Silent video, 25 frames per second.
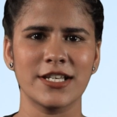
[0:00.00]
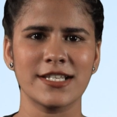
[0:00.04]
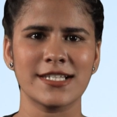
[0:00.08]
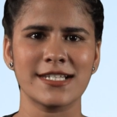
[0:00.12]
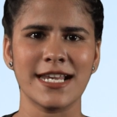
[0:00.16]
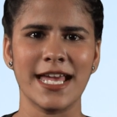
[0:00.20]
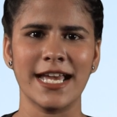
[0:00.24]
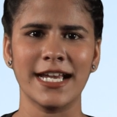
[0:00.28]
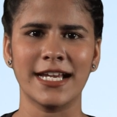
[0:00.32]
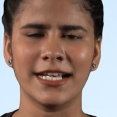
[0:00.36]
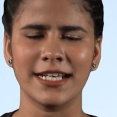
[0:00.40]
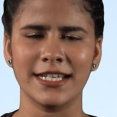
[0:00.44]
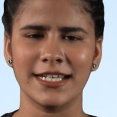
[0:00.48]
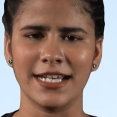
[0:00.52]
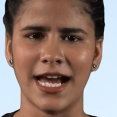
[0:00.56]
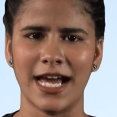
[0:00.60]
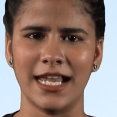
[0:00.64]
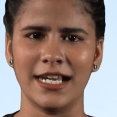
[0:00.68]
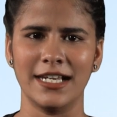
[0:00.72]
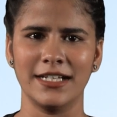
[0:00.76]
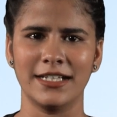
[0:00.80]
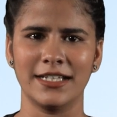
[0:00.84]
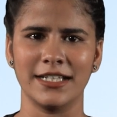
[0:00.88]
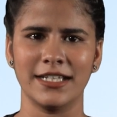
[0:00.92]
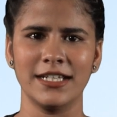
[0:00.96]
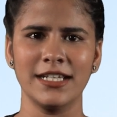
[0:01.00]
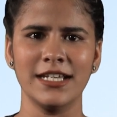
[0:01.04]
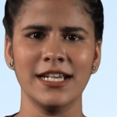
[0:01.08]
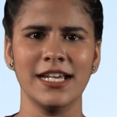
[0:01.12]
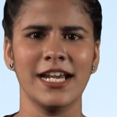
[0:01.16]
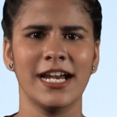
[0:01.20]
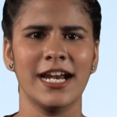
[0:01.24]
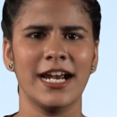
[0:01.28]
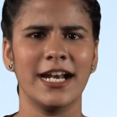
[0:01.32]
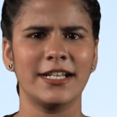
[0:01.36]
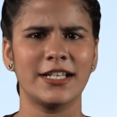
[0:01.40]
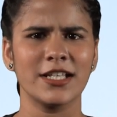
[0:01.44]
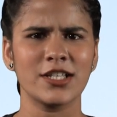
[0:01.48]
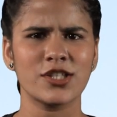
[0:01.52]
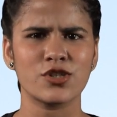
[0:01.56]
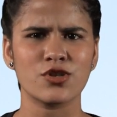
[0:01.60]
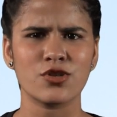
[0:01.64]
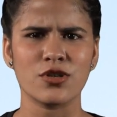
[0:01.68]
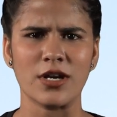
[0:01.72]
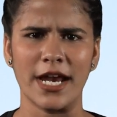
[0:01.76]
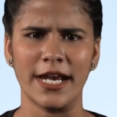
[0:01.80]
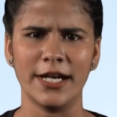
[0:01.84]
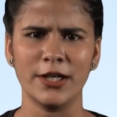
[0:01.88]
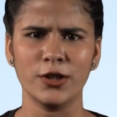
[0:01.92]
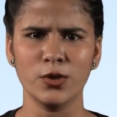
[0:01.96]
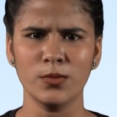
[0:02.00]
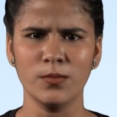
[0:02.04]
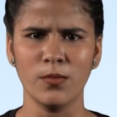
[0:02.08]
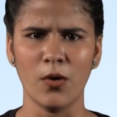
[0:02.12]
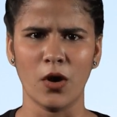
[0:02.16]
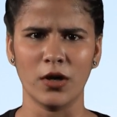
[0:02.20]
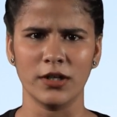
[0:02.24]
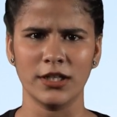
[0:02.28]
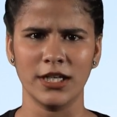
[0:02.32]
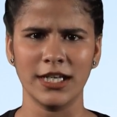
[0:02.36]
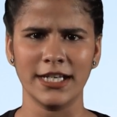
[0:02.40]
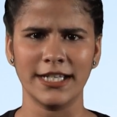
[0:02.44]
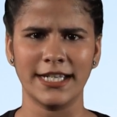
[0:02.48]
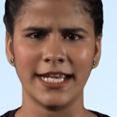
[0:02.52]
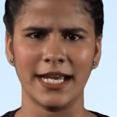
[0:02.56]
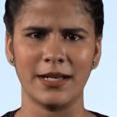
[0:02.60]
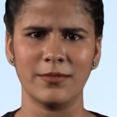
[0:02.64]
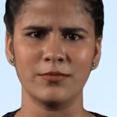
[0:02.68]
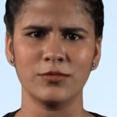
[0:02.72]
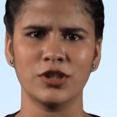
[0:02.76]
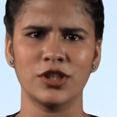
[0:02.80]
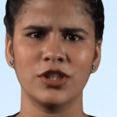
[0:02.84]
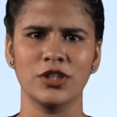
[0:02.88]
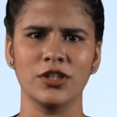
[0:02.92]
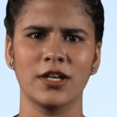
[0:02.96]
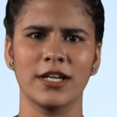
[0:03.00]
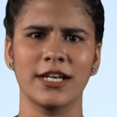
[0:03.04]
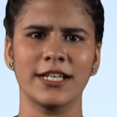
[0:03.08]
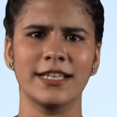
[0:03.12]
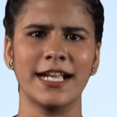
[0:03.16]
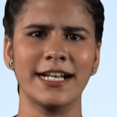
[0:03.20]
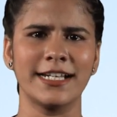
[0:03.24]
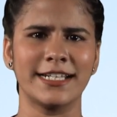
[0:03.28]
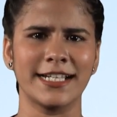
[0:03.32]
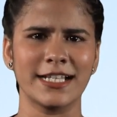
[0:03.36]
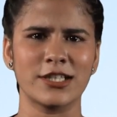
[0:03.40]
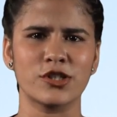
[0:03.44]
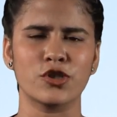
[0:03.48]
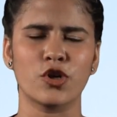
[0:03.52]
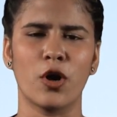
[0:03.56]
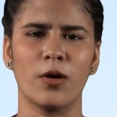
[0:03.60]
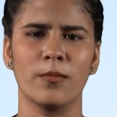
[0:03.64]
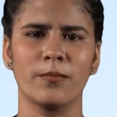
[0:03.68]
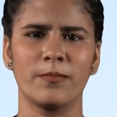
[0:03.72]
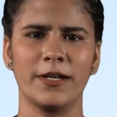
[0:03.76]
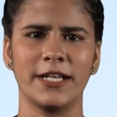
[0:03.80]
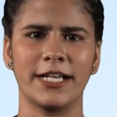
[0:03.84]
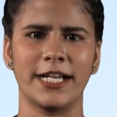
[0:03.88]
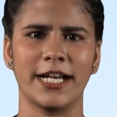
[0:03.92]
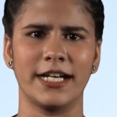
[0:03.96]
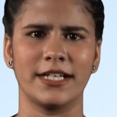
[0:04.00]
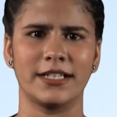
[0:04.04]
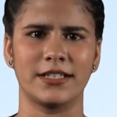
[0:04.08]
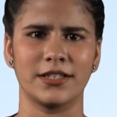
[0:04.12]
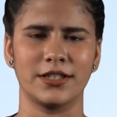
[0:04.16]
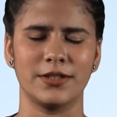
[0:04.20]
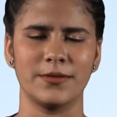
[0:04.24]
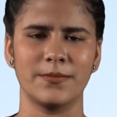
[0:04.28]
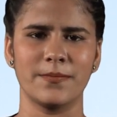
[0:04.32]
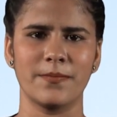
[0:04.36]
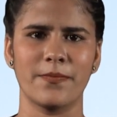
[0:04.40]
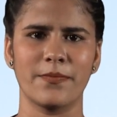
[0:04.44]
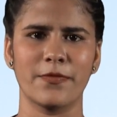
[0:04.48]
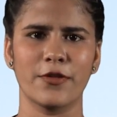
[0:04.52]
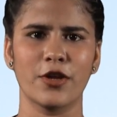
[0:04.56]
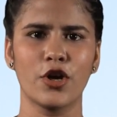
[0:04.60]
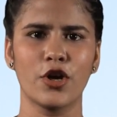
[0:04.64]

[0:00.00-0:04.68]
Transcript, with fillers: just like reality, it is trying to model game theory that gets complicated.